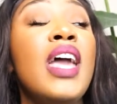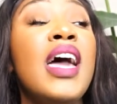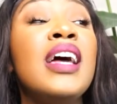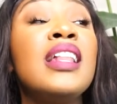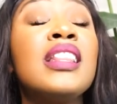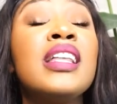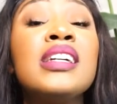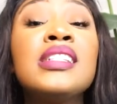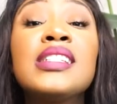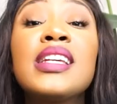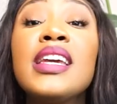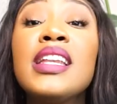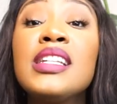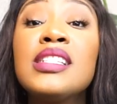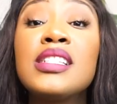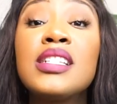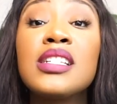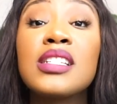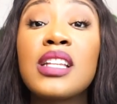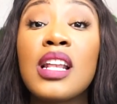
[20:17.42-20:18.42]
And let's get
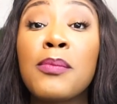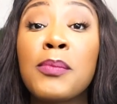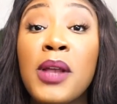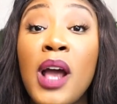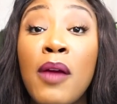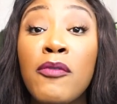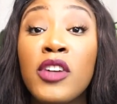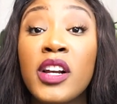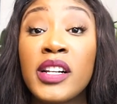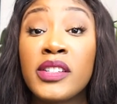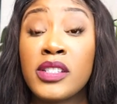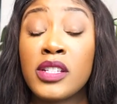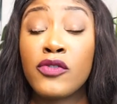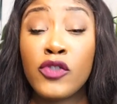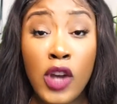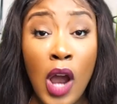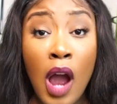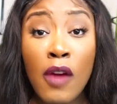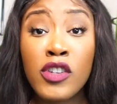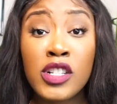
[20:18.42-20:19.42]
into some conversations
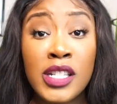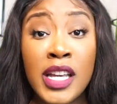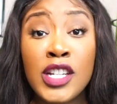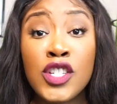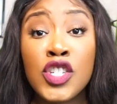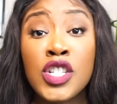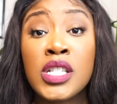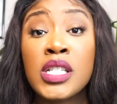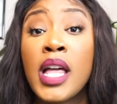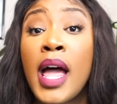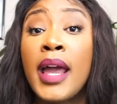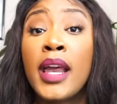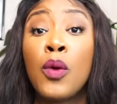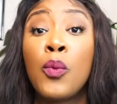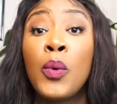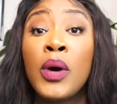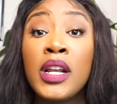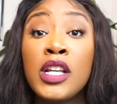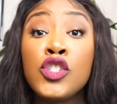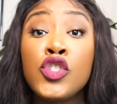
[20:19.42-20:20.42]
conversations like
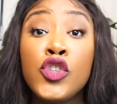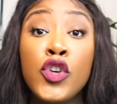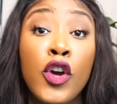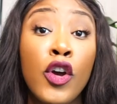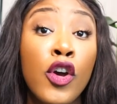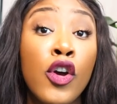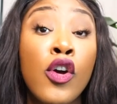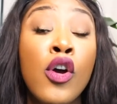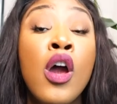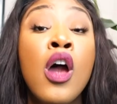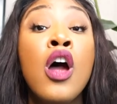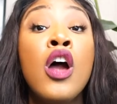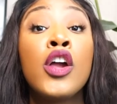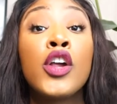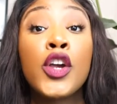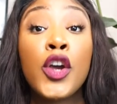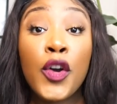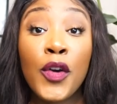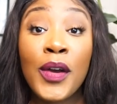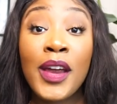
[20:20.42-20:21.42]
what is your
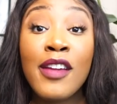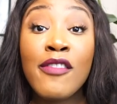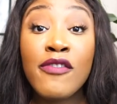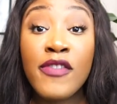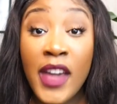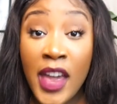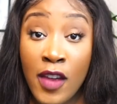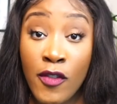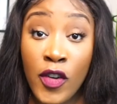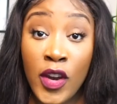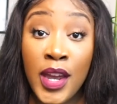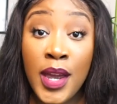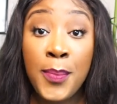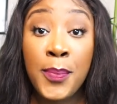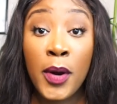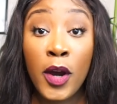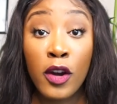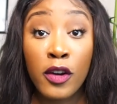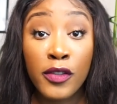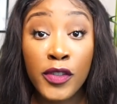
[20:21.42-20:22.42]
current favorite
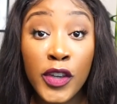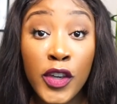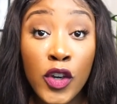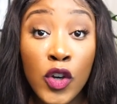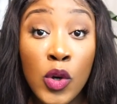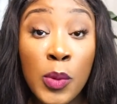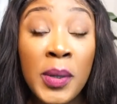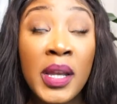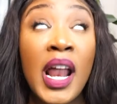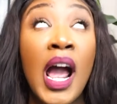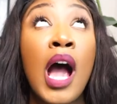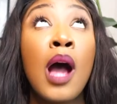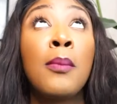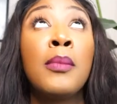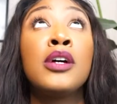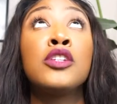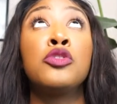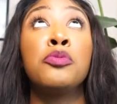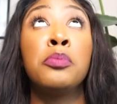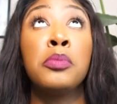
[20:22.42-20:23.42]
perfume and how
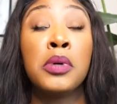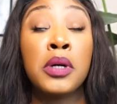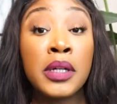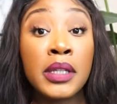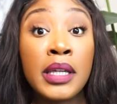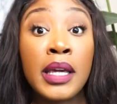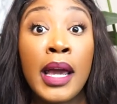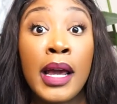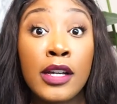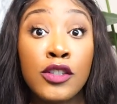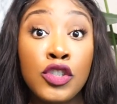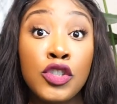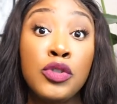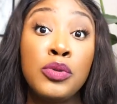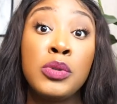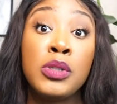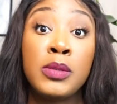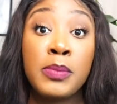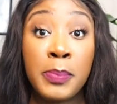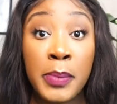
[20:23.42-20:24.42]
much money has
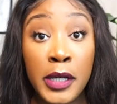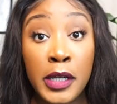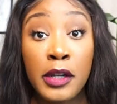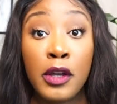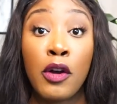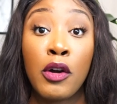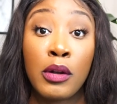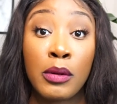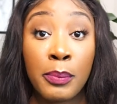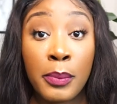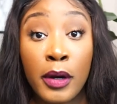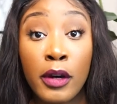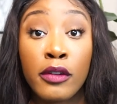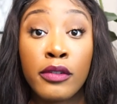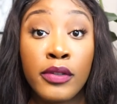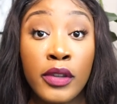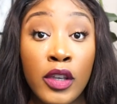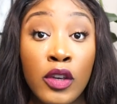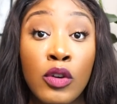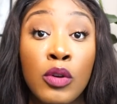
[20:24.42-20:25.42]
you spent on
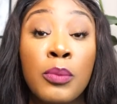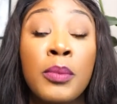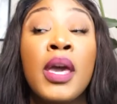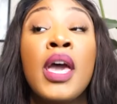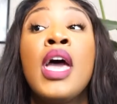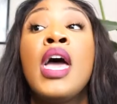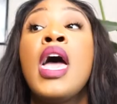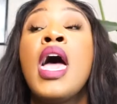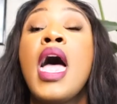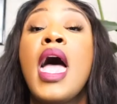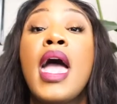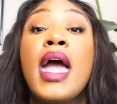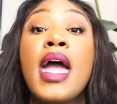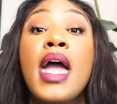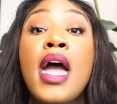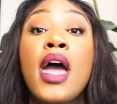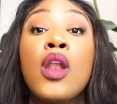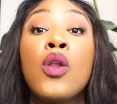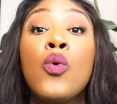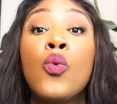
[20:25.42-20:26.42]
perfume
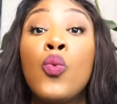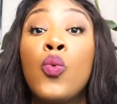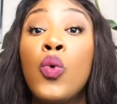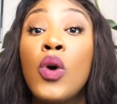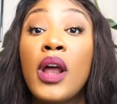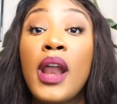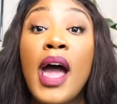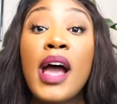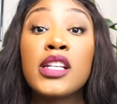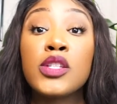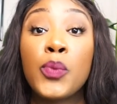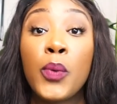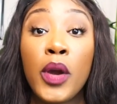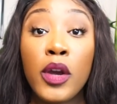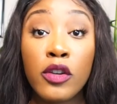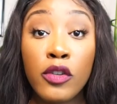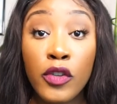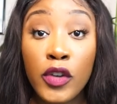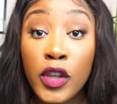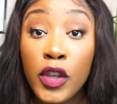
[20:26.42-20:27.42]
and what has
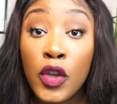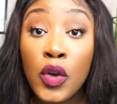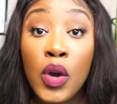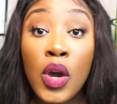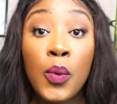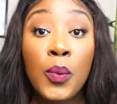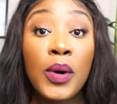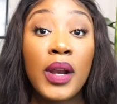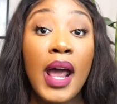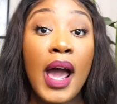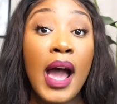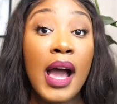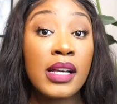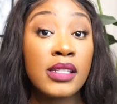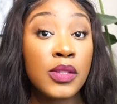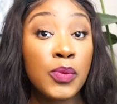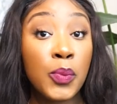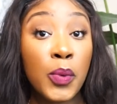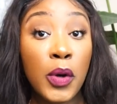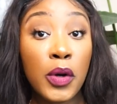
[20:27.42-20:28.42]
worked for you and what
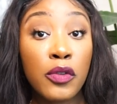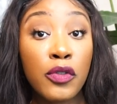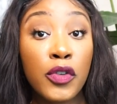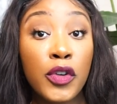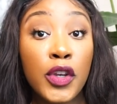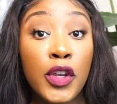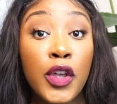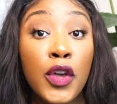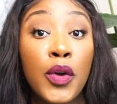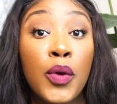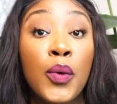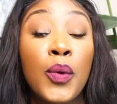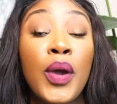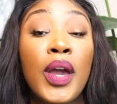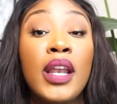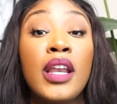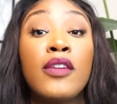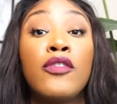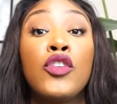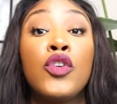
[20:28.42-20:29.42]
hasn't worked for you
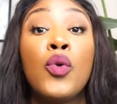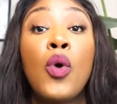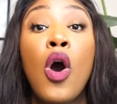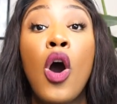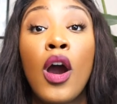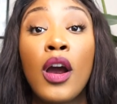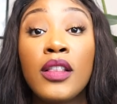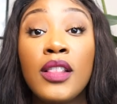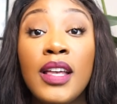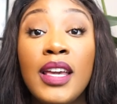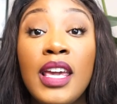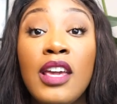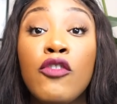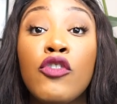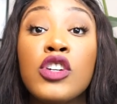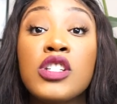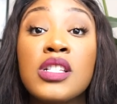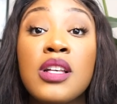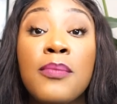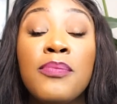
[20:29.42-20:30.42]
and if you are looking
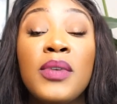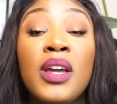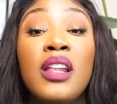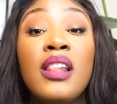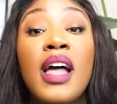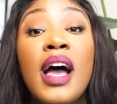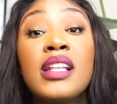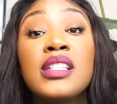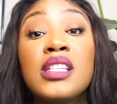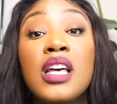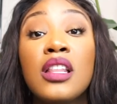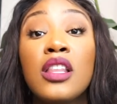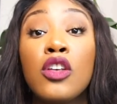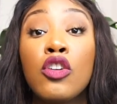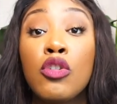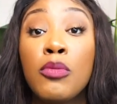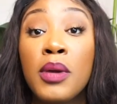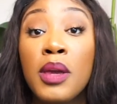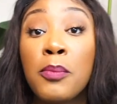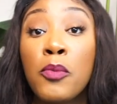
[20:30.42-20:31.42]
for something that's a
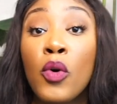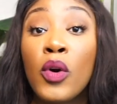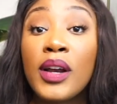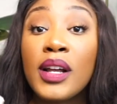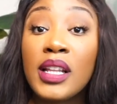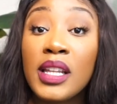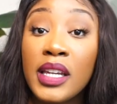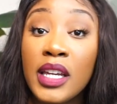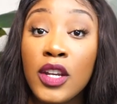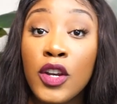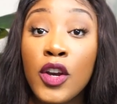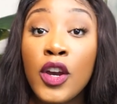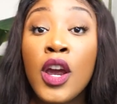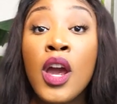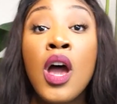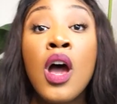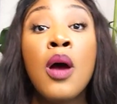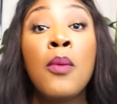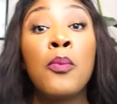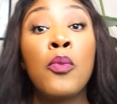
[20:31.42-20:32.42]
little bit more cleaner
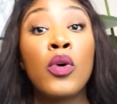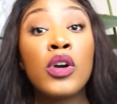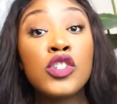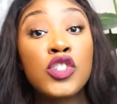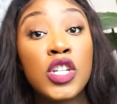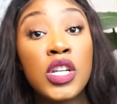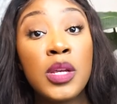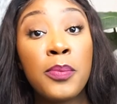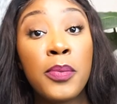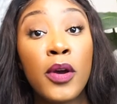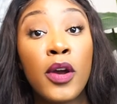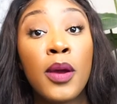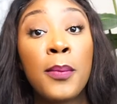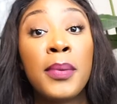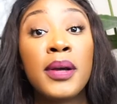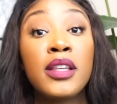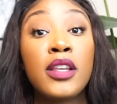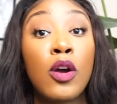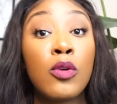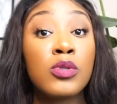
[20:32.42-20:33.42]
more cheaper
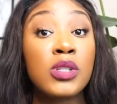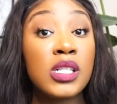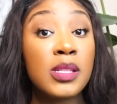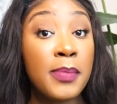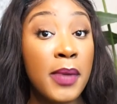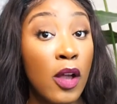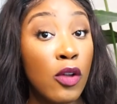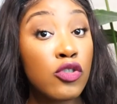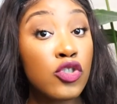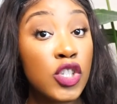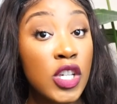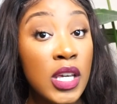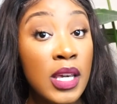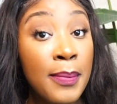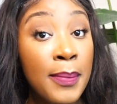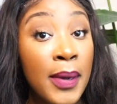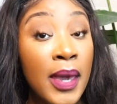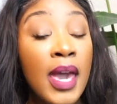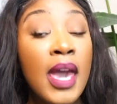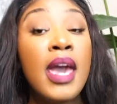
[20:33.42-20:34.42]
but don't smell
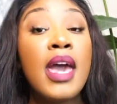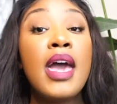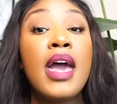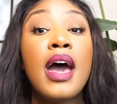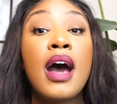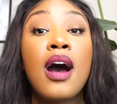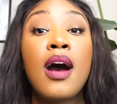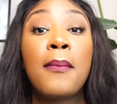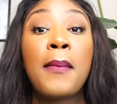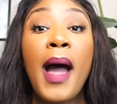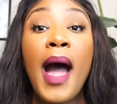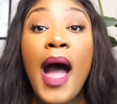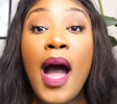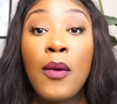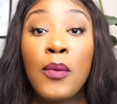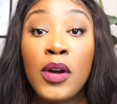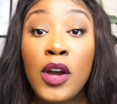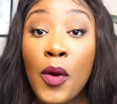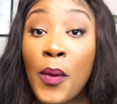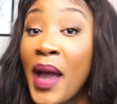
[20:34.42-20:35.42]
cheap um,
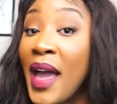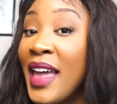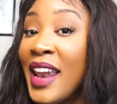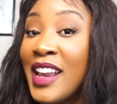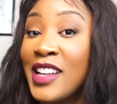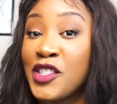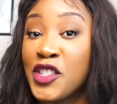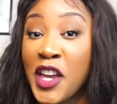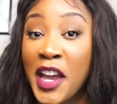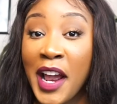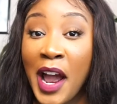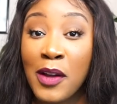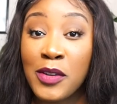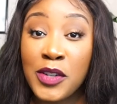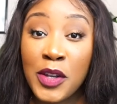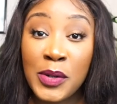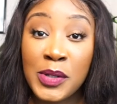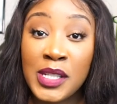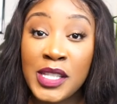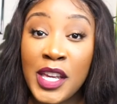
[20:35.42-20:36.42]
I will go ahead and check out
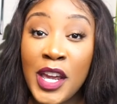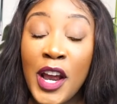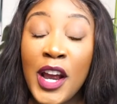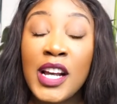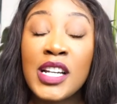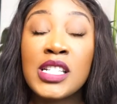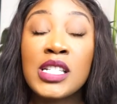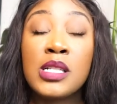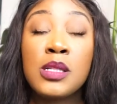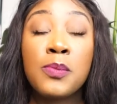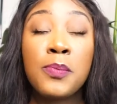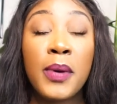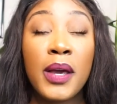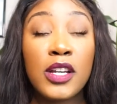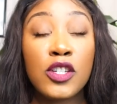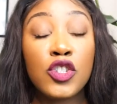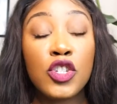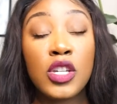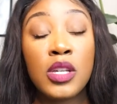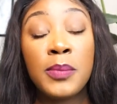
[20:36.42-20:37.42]
Dossier
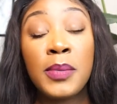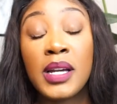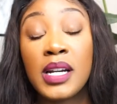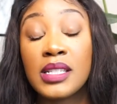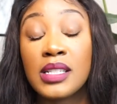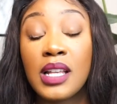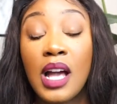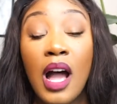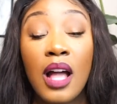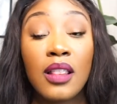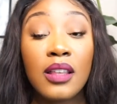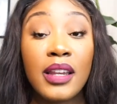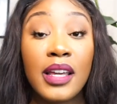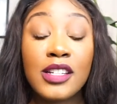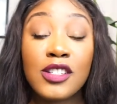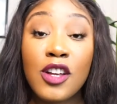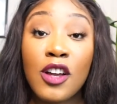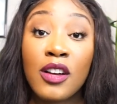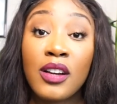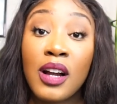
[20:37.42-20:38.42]
especially because the
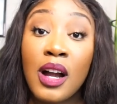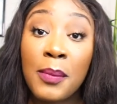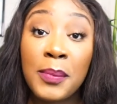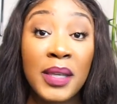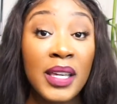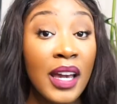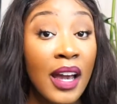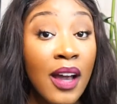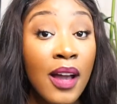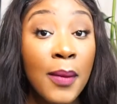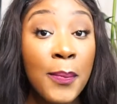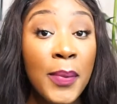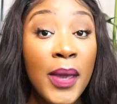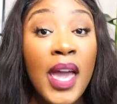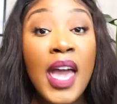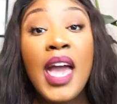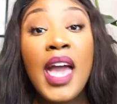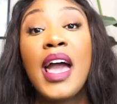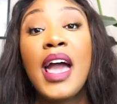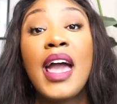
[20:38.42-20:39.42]
holidays are coming up
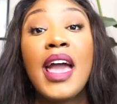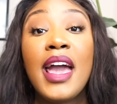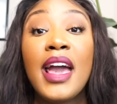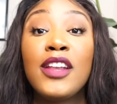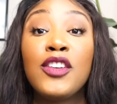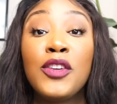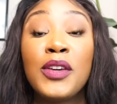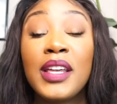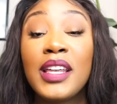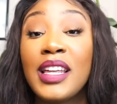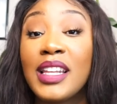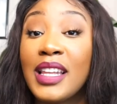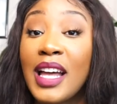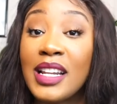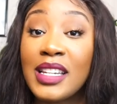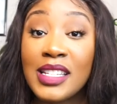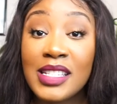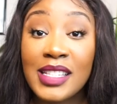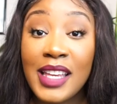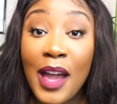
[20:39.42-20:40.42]
and you can get
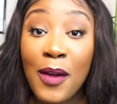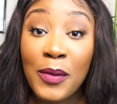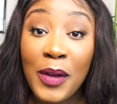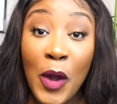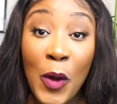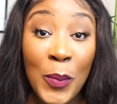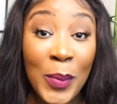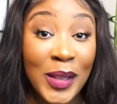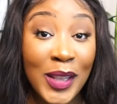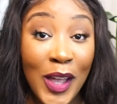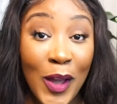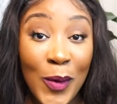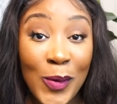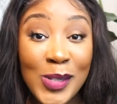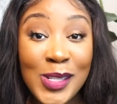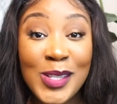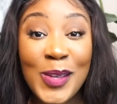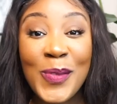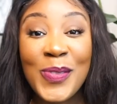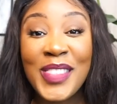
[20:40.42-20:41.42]
that discount code
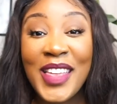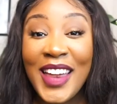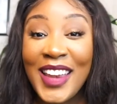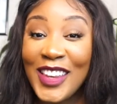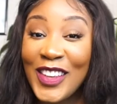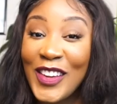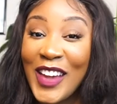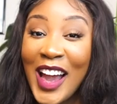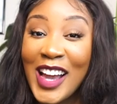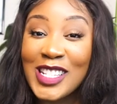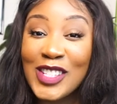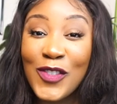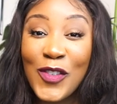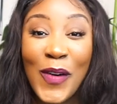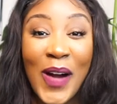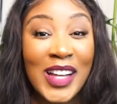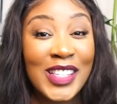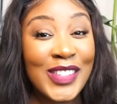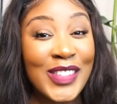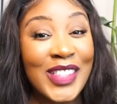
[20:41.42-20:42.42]
below. So thank you guys
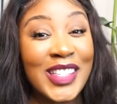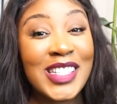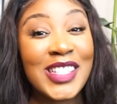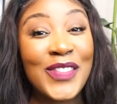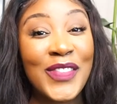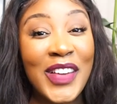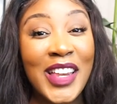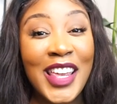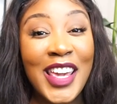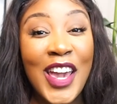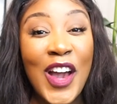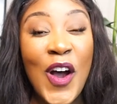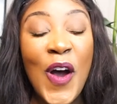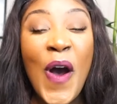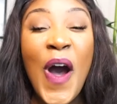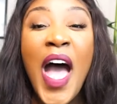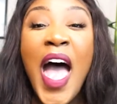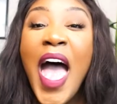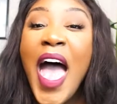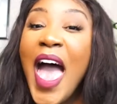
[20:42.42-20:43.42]
for watching this
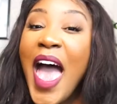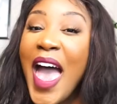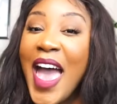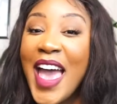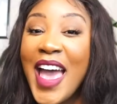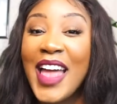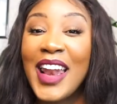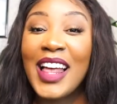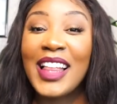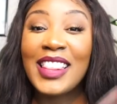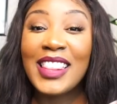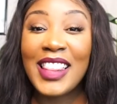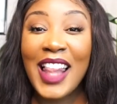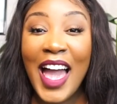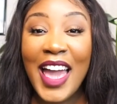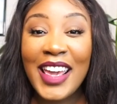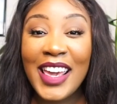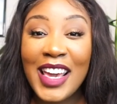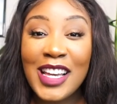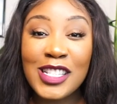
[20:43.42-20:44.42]
video and
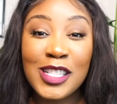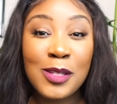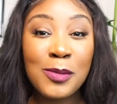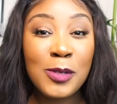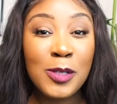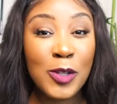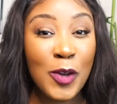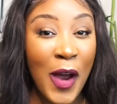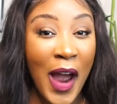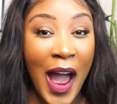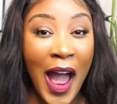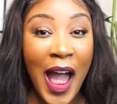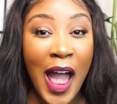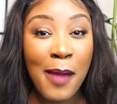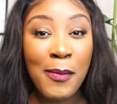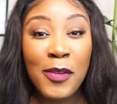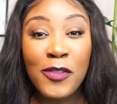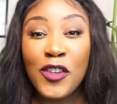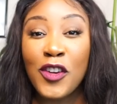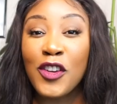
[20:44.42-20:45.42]
like and
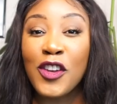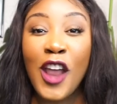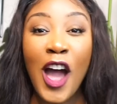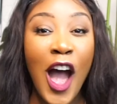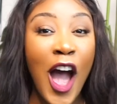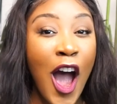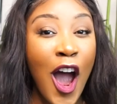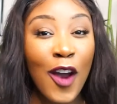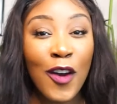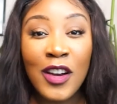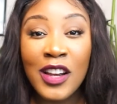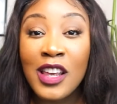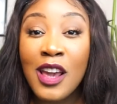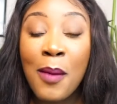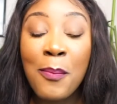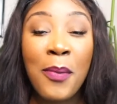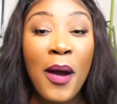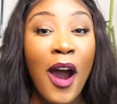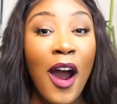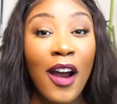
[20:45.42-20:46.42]
subscribe if you're not already
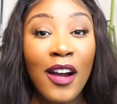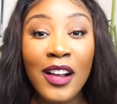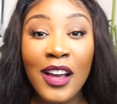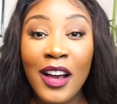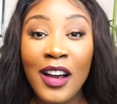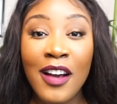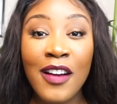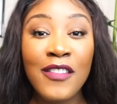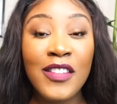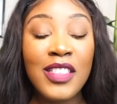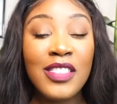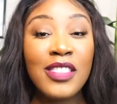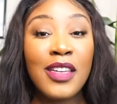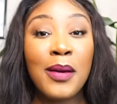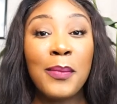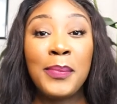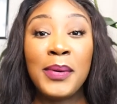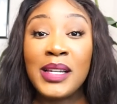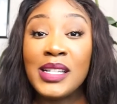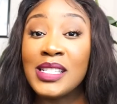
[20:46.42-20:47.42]
a part of
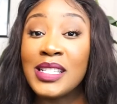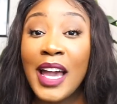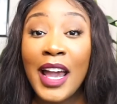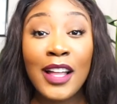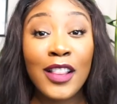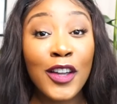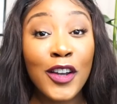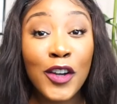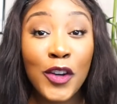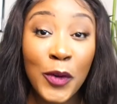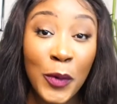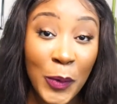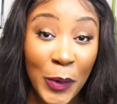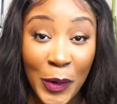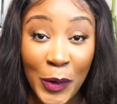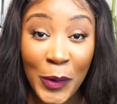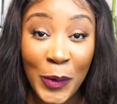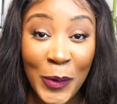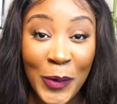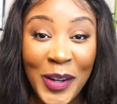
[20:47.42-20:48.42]
the B Taylor
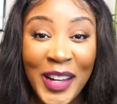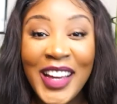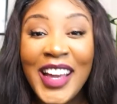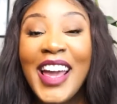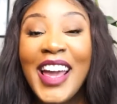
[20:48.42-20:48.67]
crew.